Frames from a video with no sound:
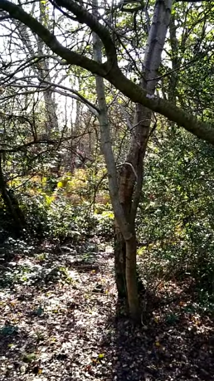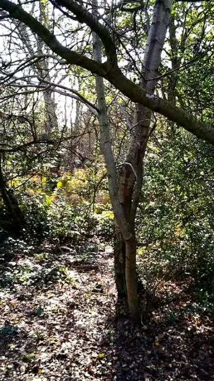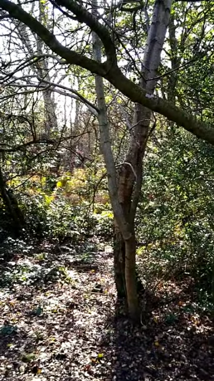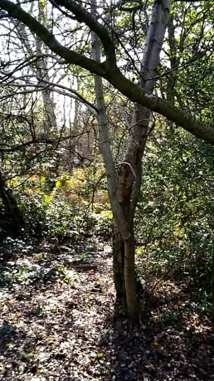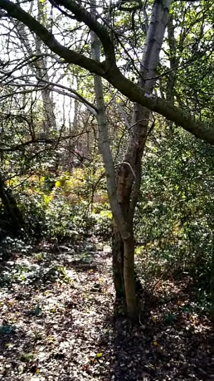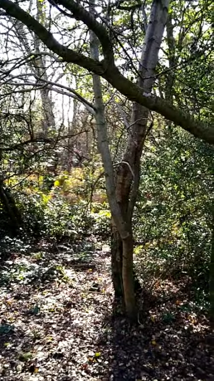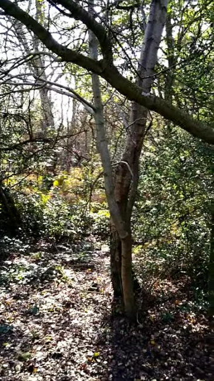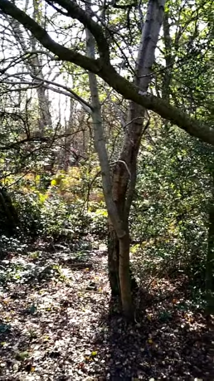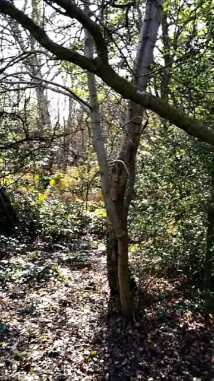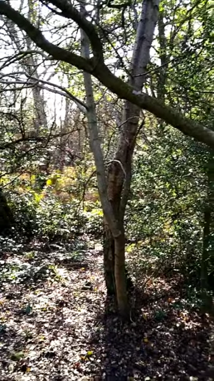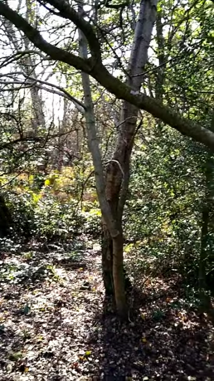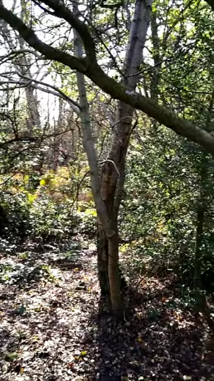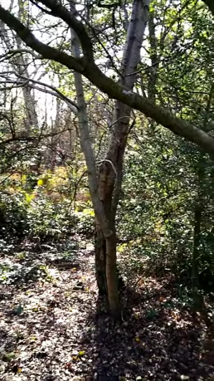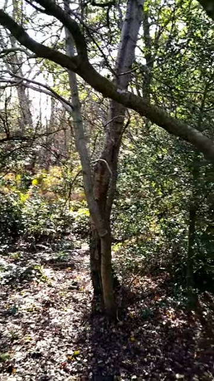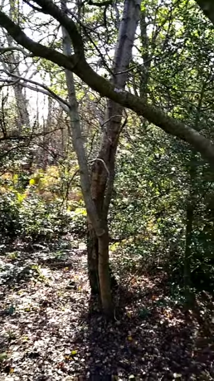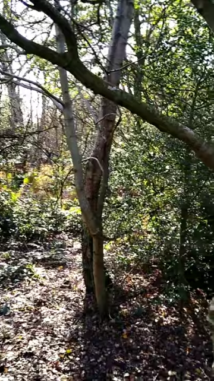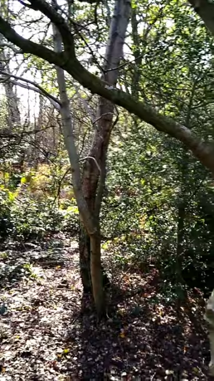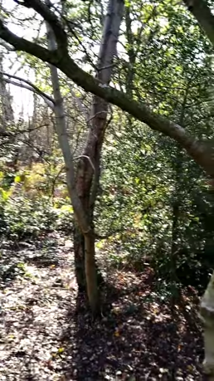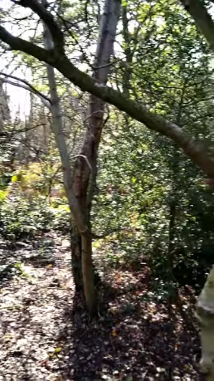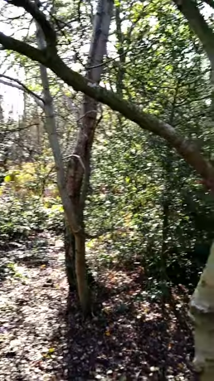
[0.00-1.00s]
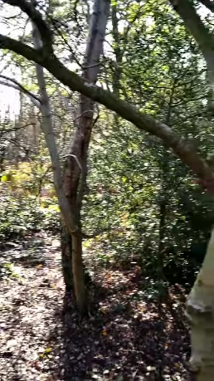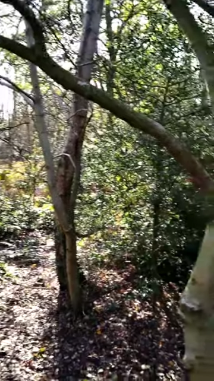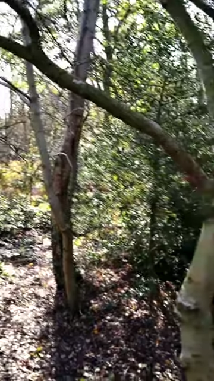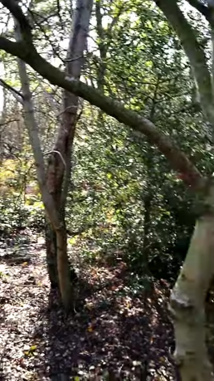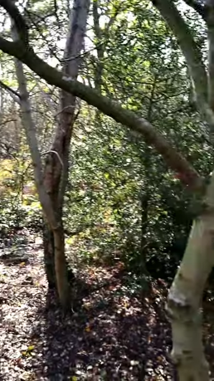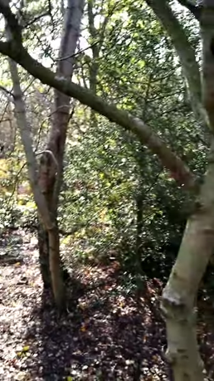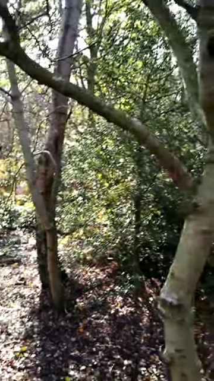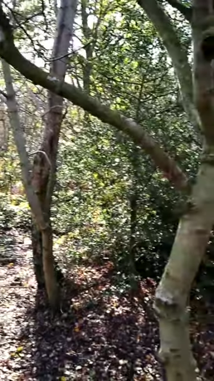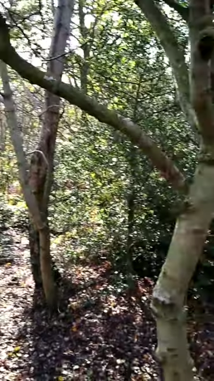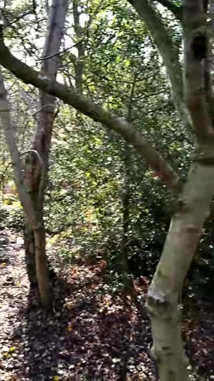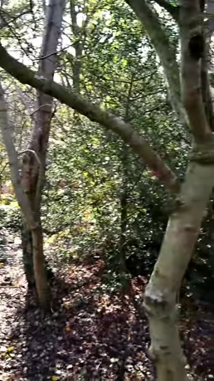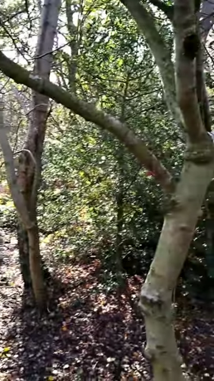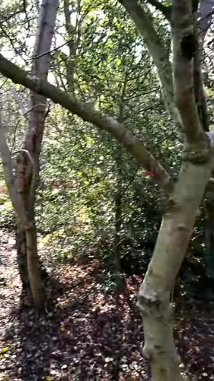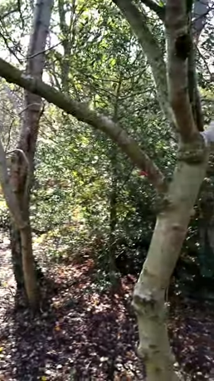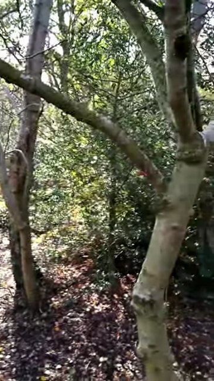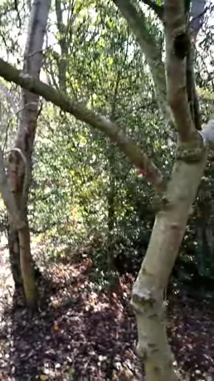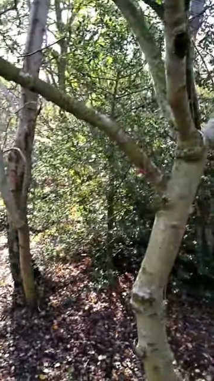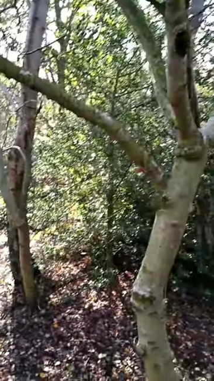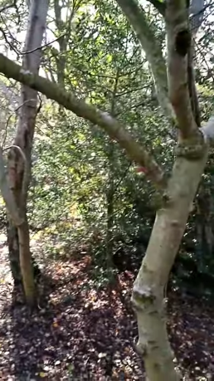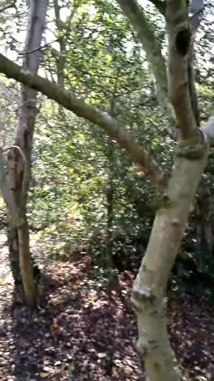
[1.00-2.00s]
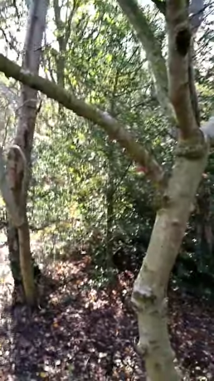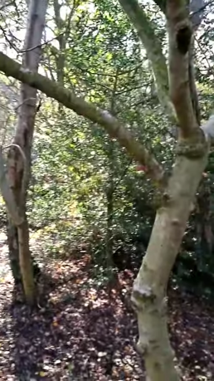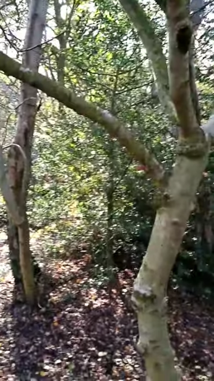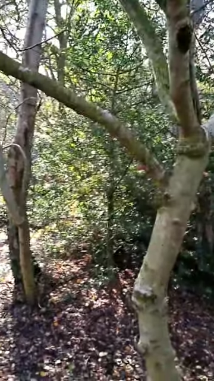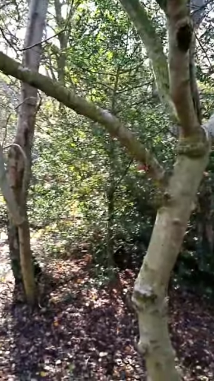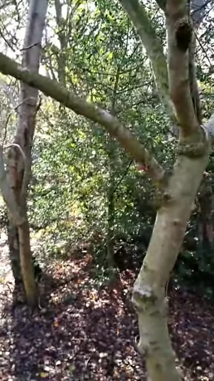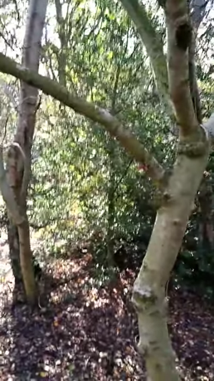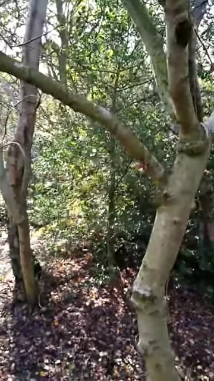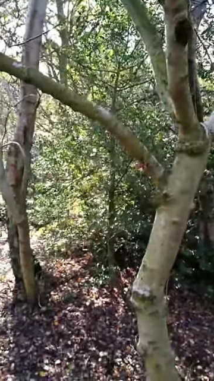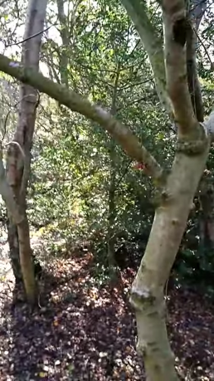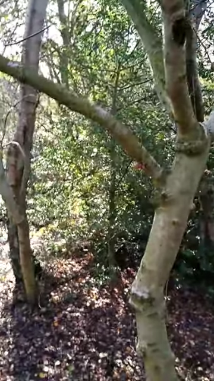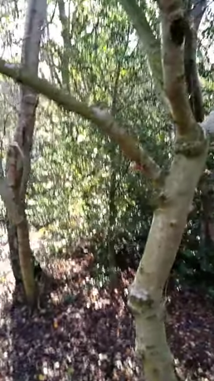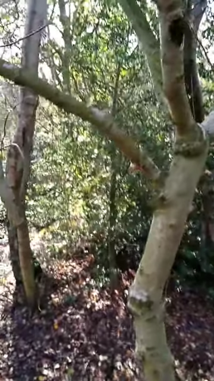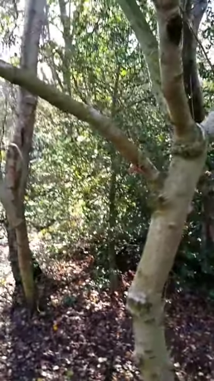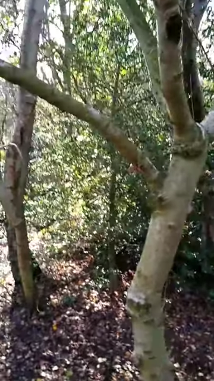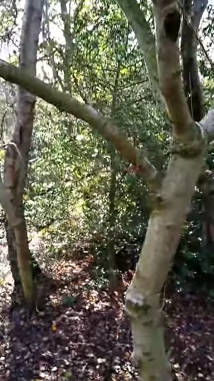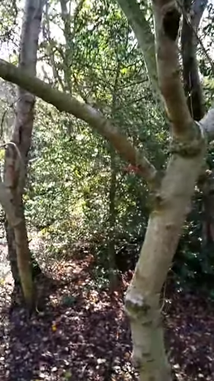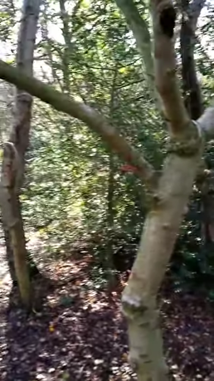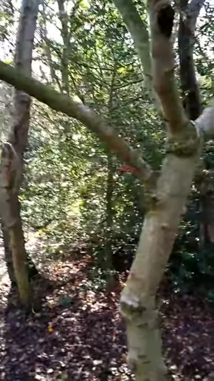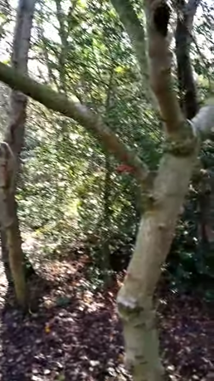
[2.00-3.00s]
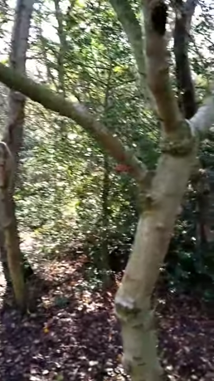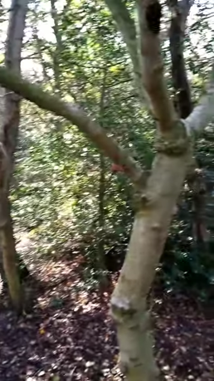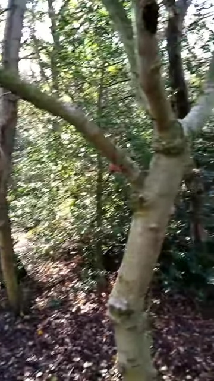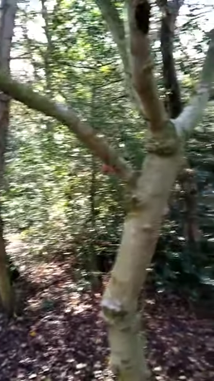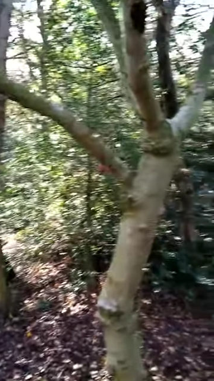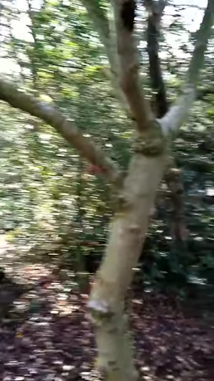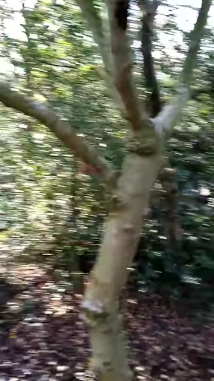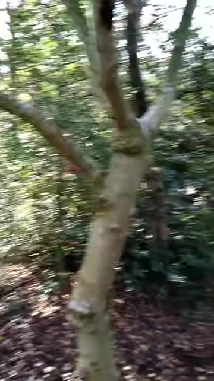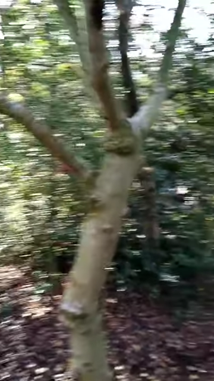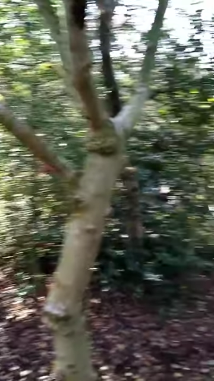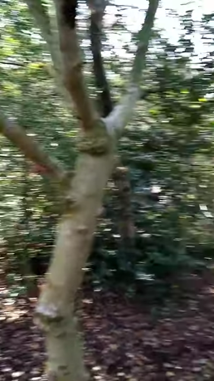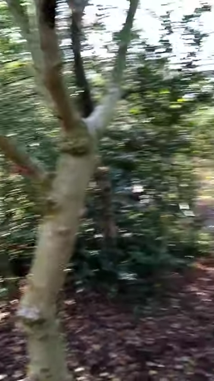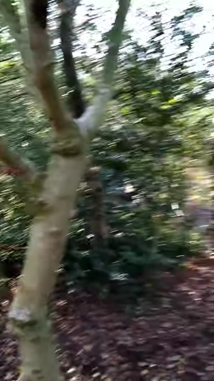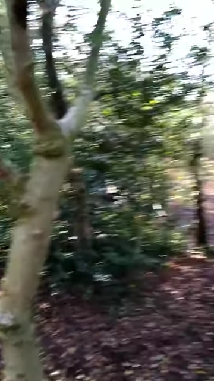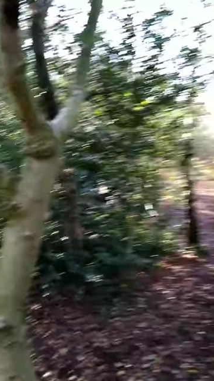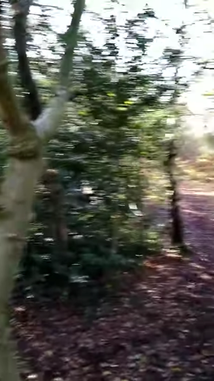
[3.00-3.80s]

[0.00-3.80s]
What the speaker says: No face is visible, so there are no lips to read.